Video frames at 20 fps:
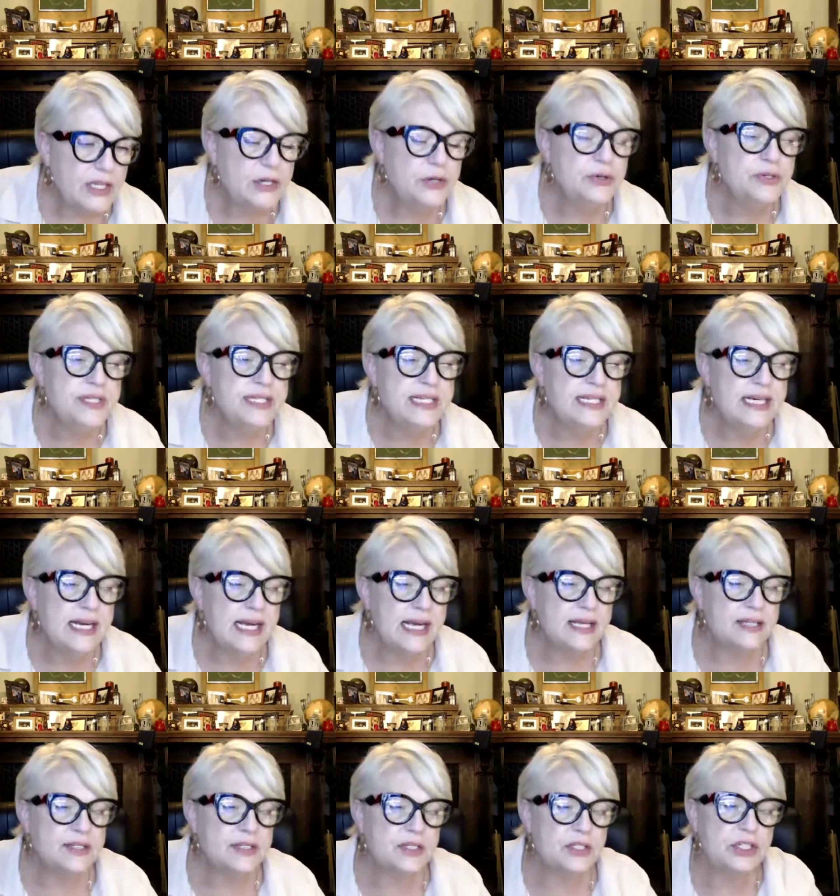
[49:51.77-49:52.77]
Christina
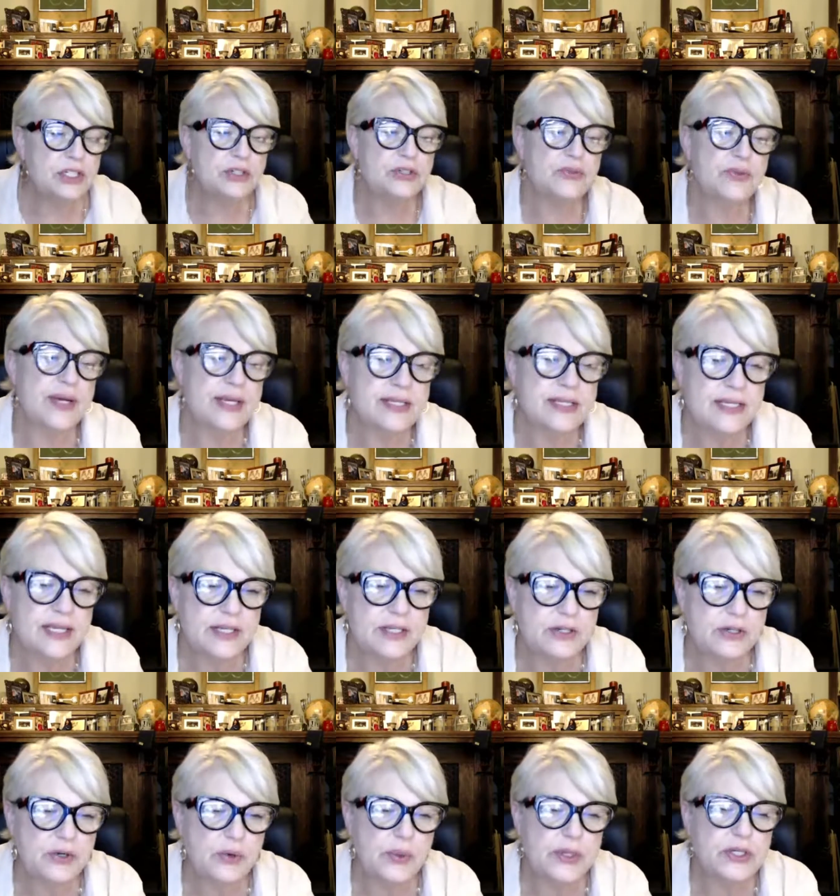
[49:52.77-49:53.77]
asks, do you dress like
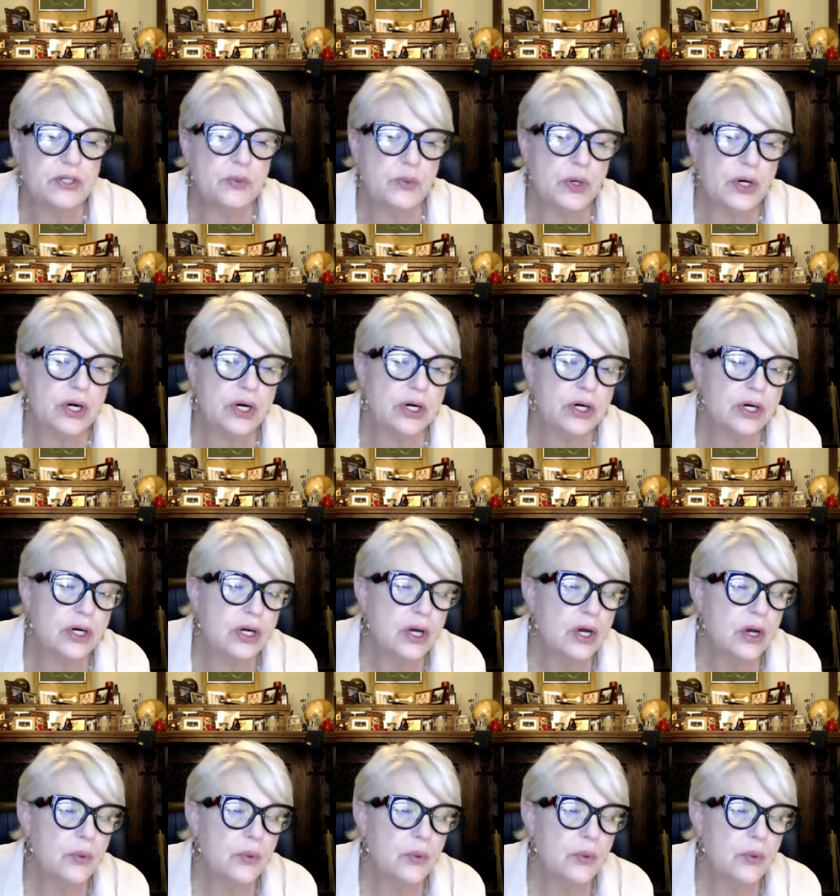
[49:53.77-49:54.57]
you're going to work